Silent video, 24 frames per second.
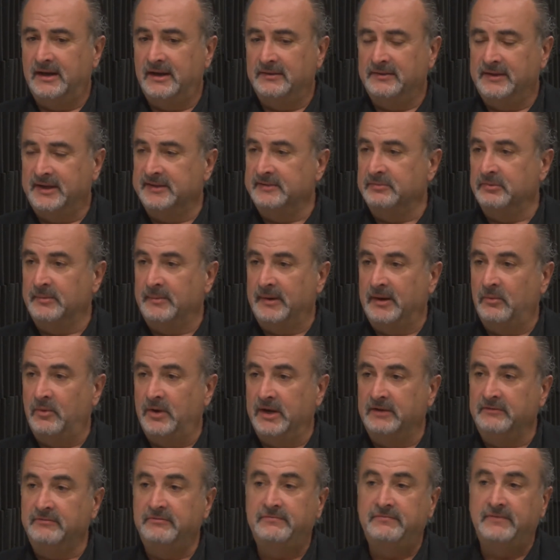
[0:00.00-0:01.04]
That's when my
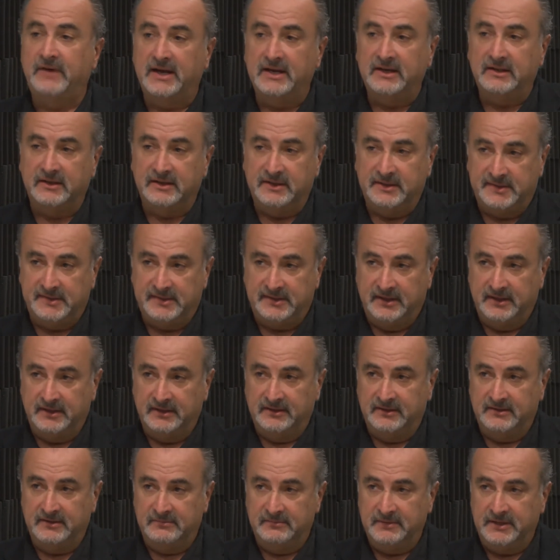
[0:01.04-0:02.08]
wife finally
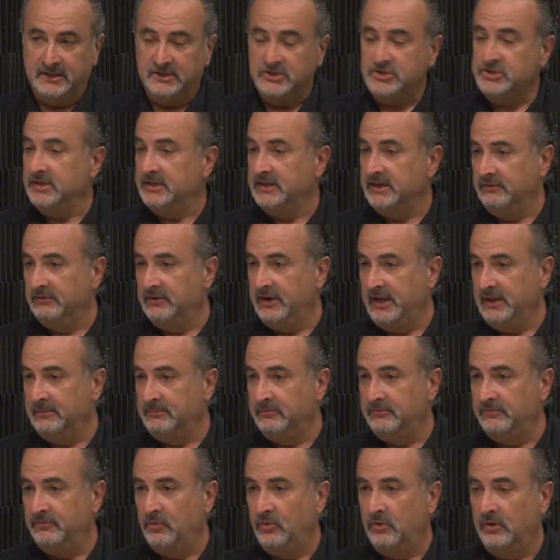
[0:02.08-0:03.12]
said to me, and she had never had
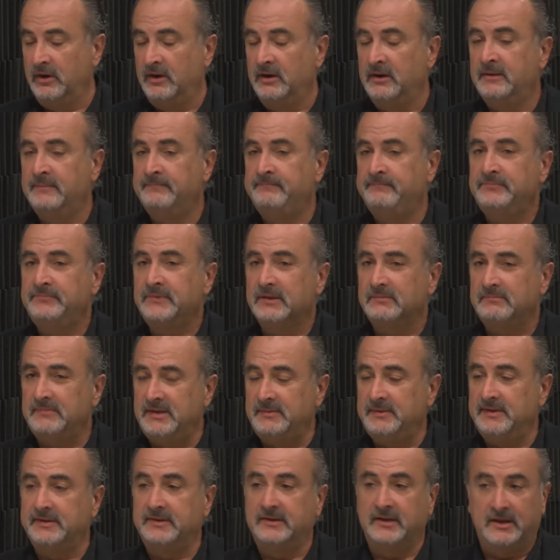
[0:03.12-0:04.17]
before,
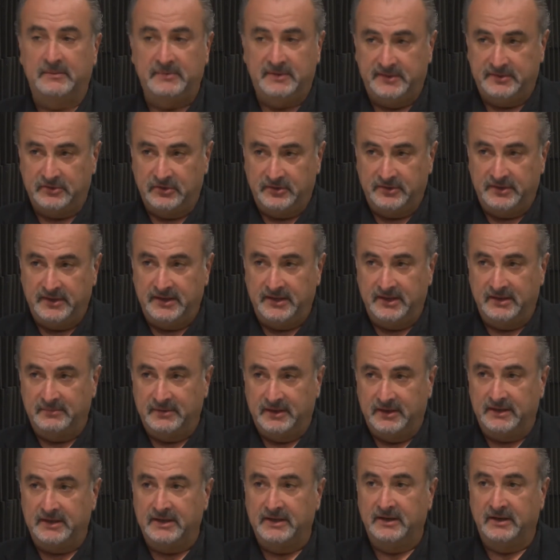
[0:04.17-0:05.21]
maybe it's time you start thinking
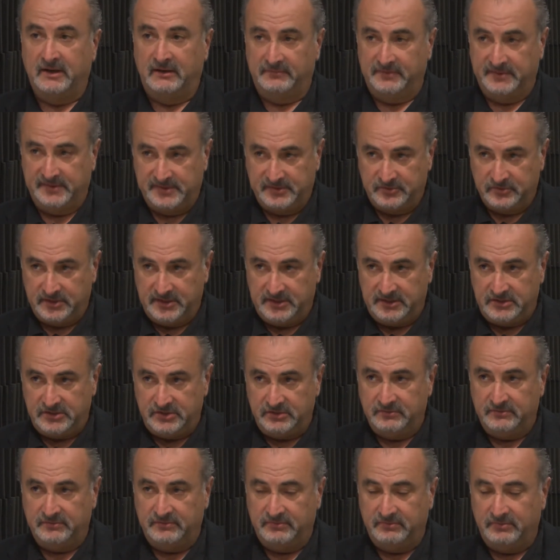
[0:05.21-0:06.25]
about getting off the street.
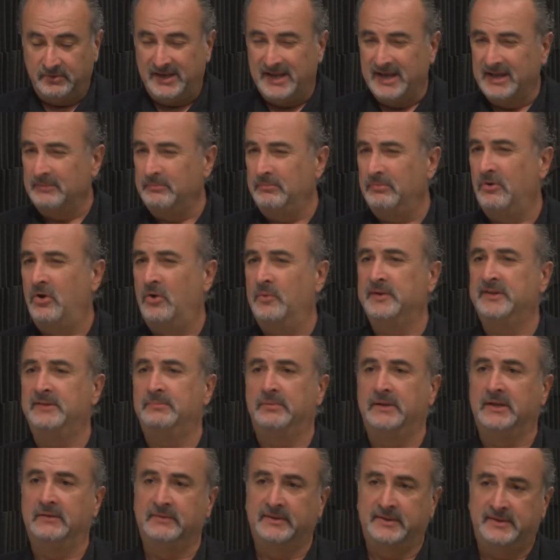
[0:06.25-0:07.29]
We kind of always
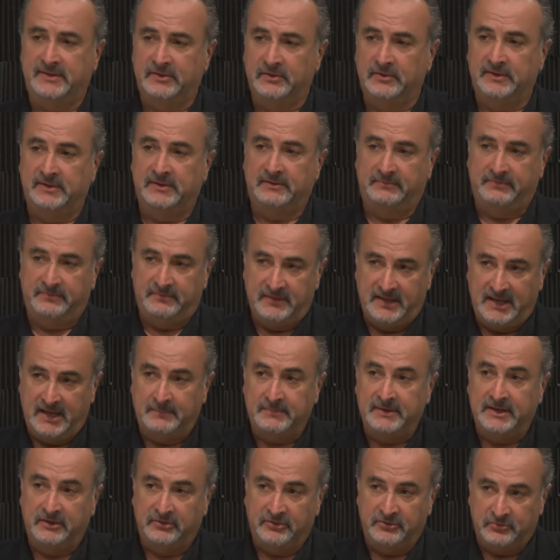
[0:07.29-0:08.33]
believe in series of
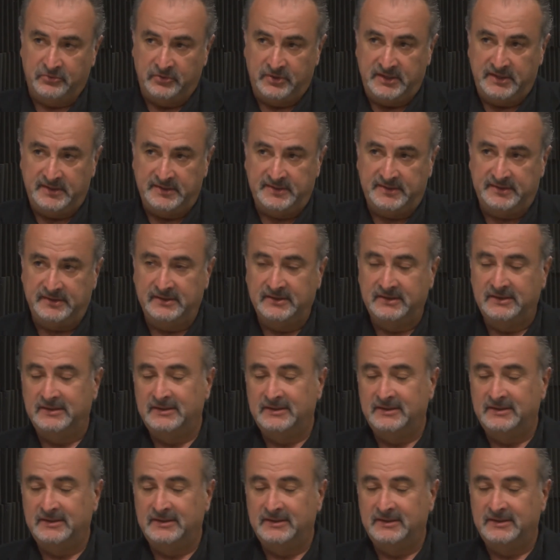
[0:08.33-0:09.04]
happening in threes.